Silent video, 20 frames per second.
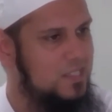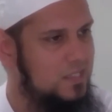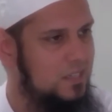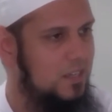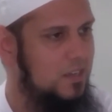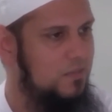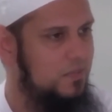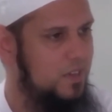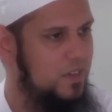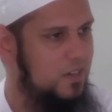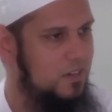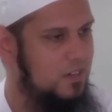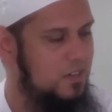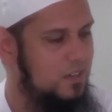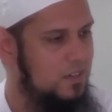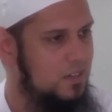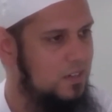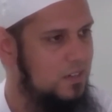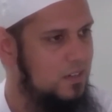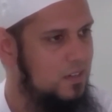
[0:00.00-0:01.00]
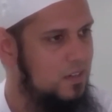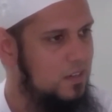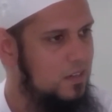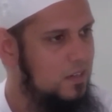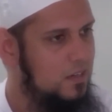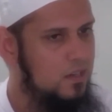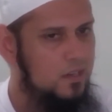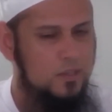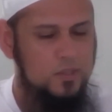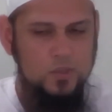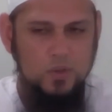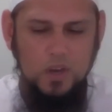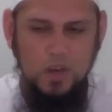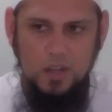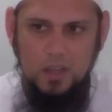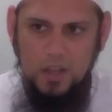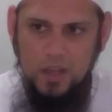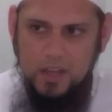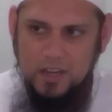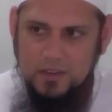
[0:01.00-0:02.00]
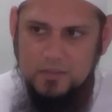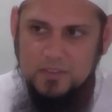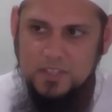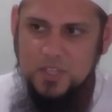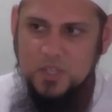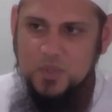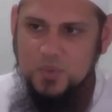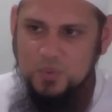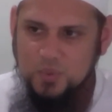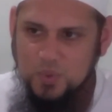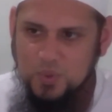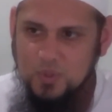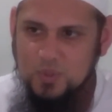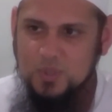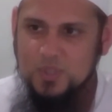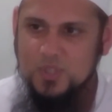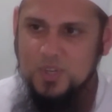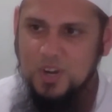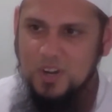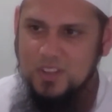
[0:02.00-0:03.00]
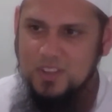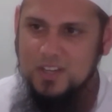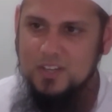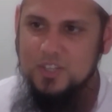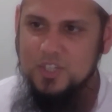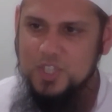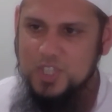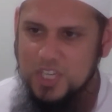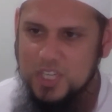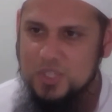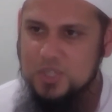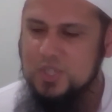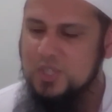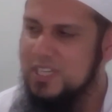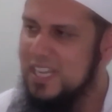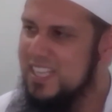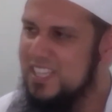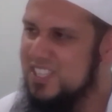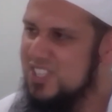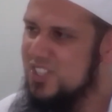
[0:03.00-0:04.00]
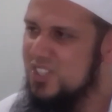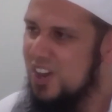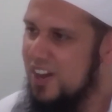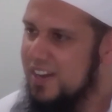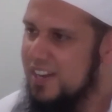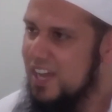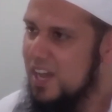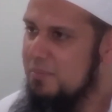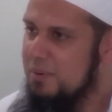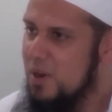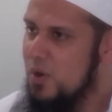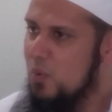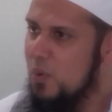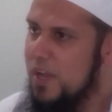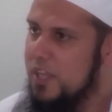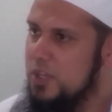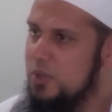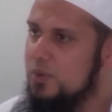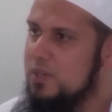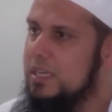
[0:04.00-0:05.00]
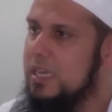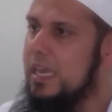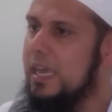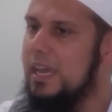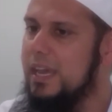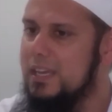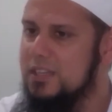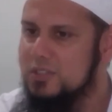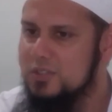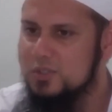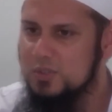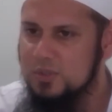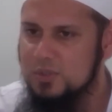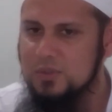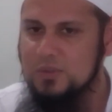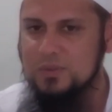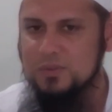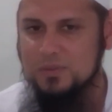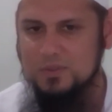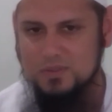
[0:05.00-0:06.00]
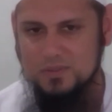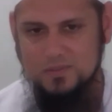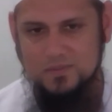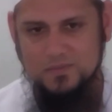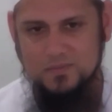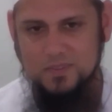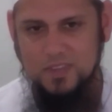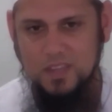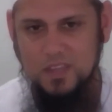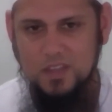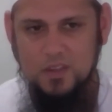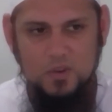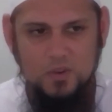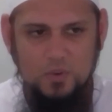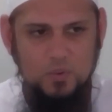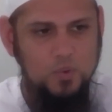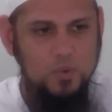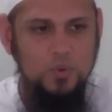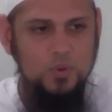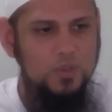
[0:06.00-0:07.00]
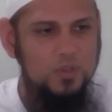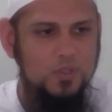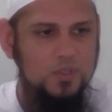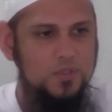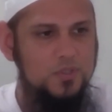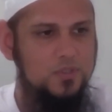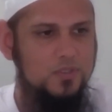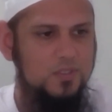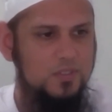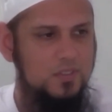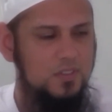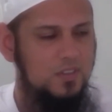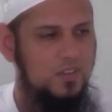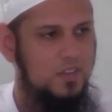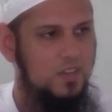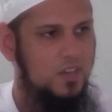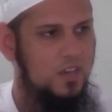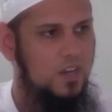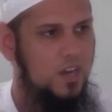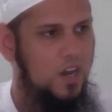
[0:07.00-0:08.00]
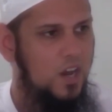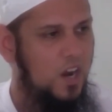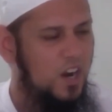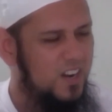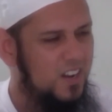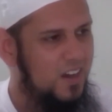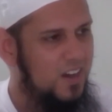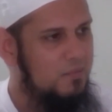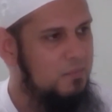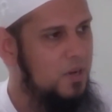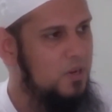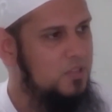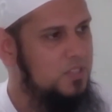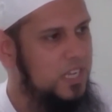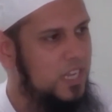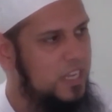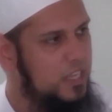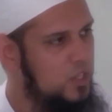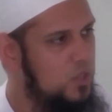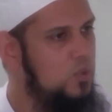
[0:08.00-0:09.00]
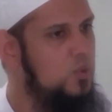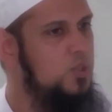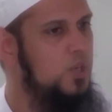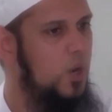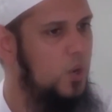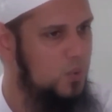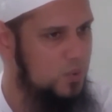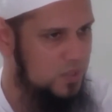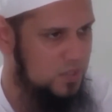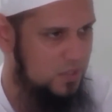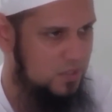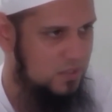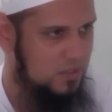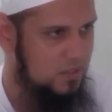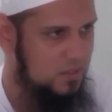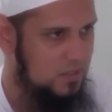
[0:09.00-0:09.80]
has to live there. So a lot of these rules are there it's not about what you can't do. Rules are not about telling you don't